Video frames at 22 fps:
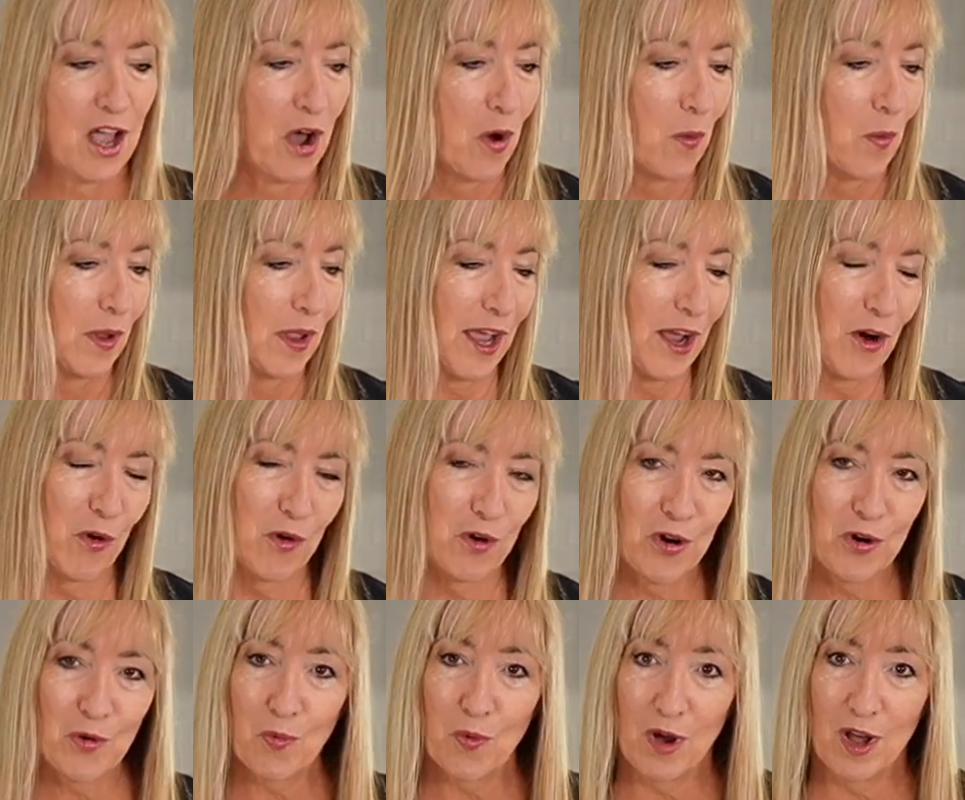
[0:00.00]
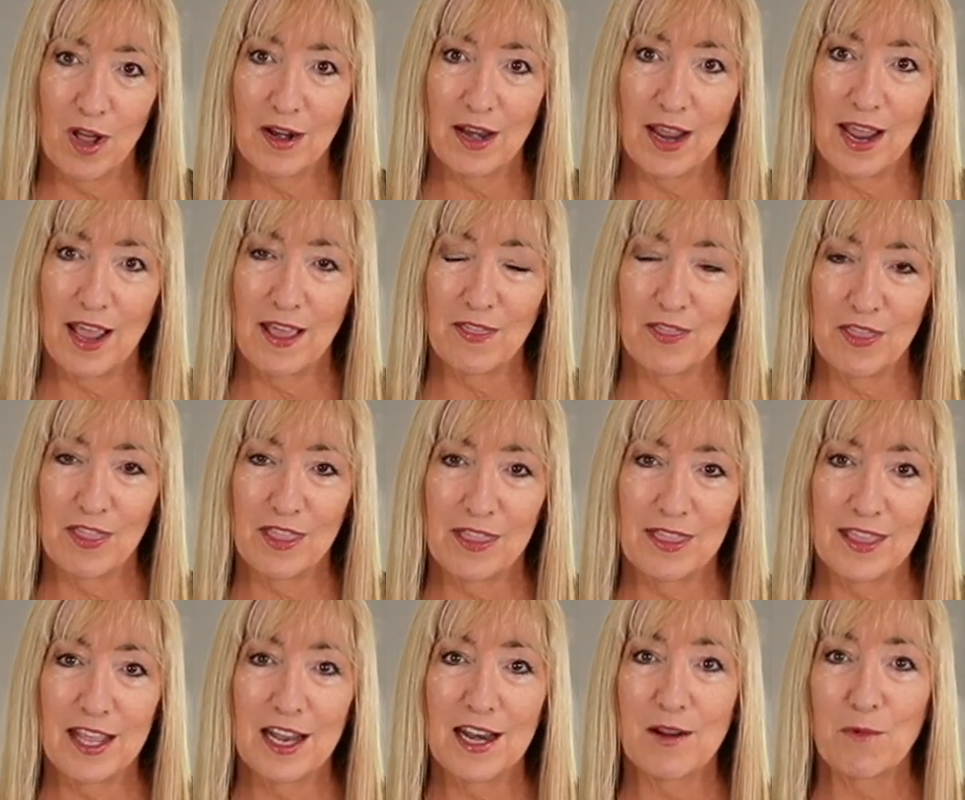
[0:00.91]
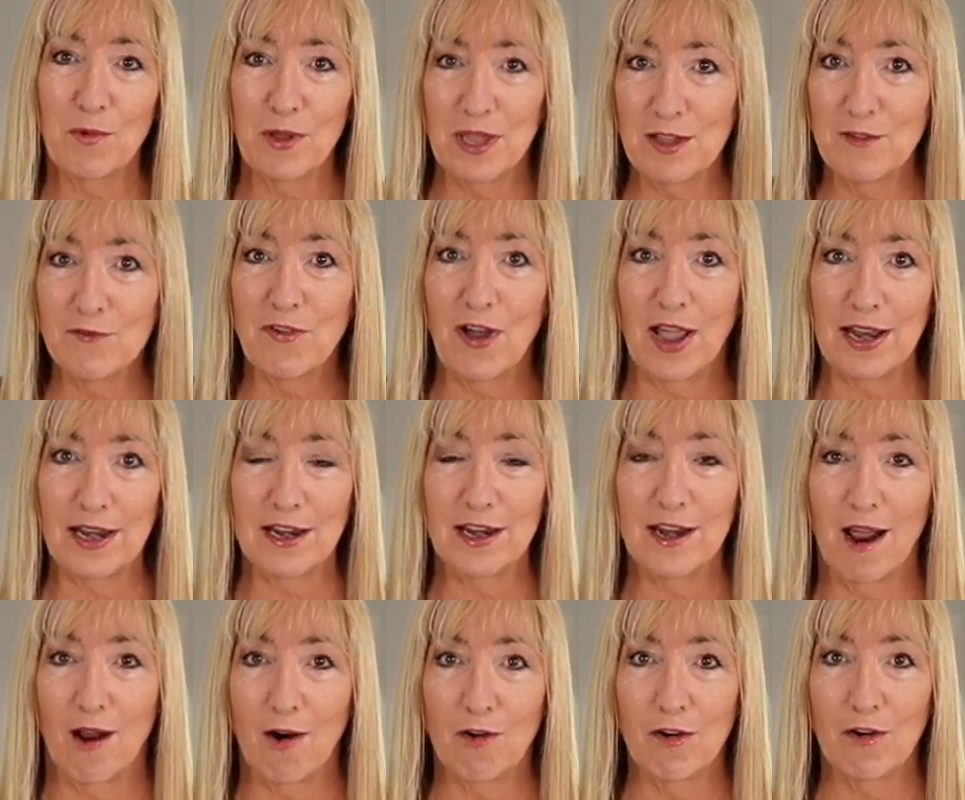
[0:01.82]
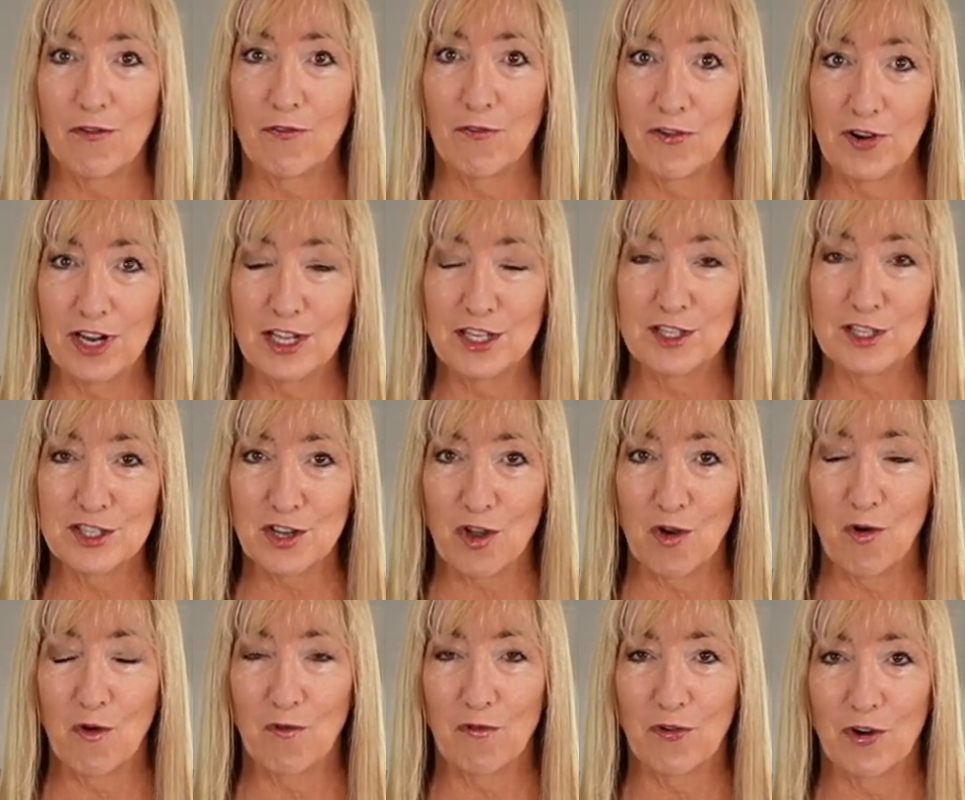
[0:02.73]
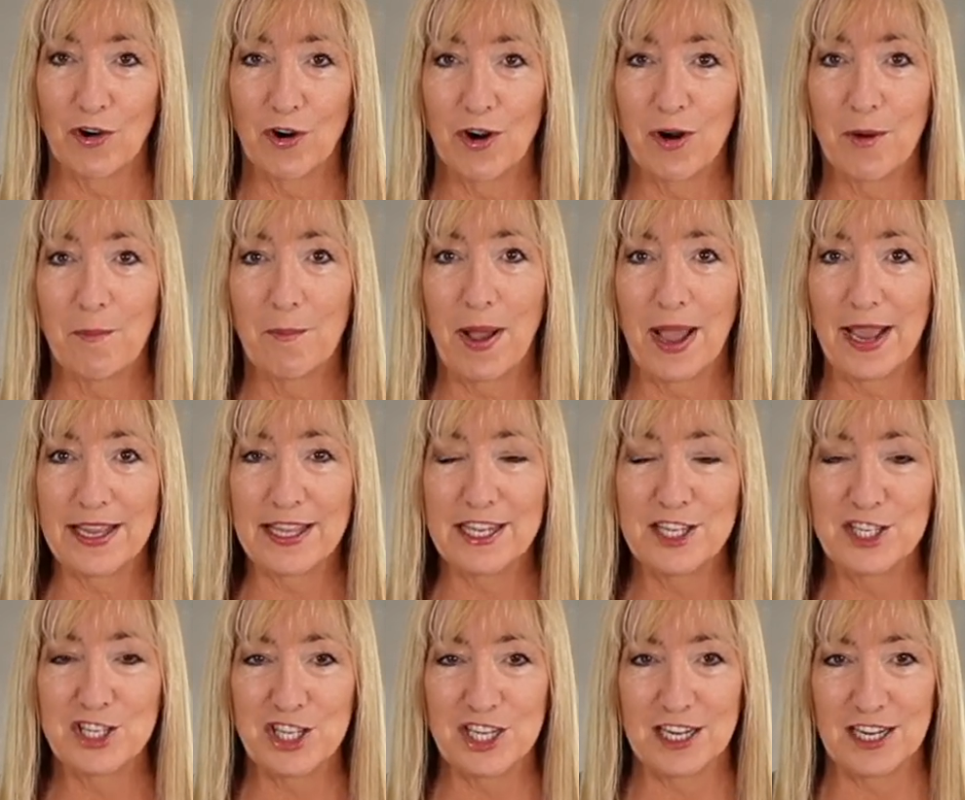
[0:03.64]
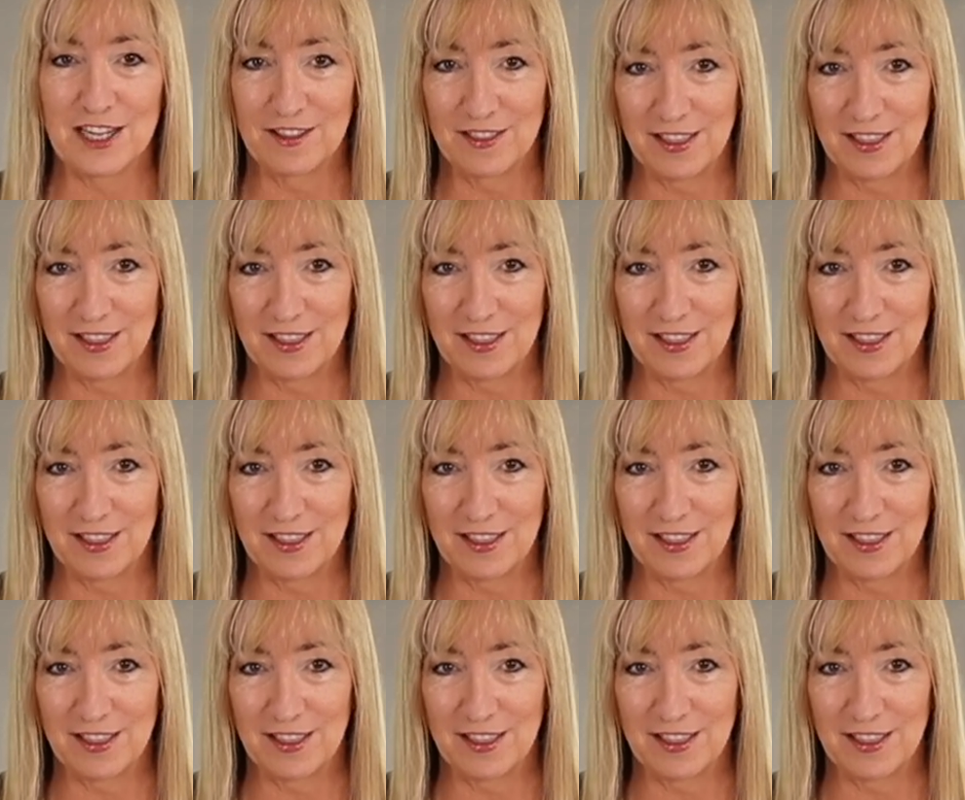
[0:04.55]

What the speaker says: Well, I ordered one, and then we invited our friends over, Mike and Jeannie.